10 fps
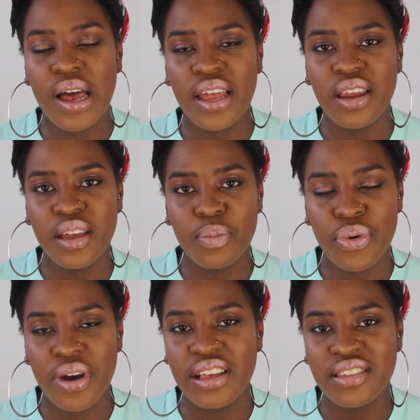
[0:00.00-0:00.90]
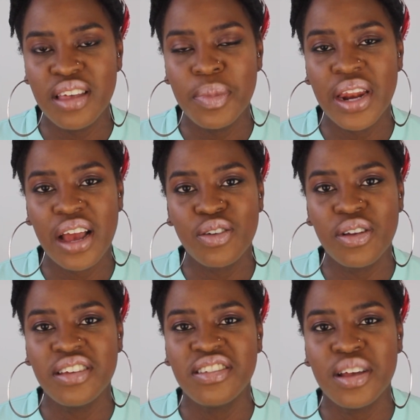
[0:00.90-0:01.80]
and praise them and
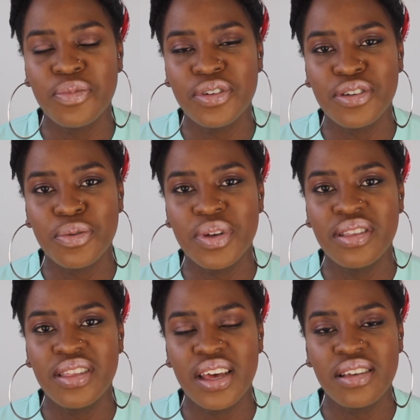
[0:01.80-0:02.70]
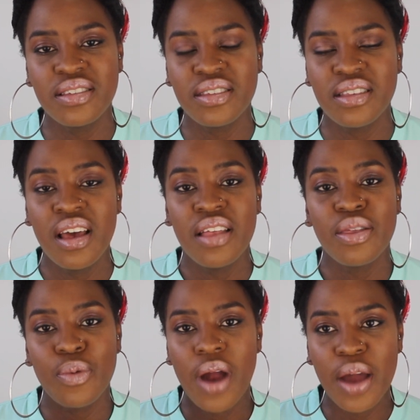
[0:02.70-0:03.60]
acknowledge them for doing things
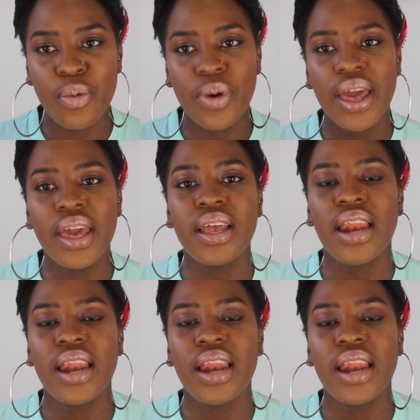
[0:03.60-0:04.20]
the right way.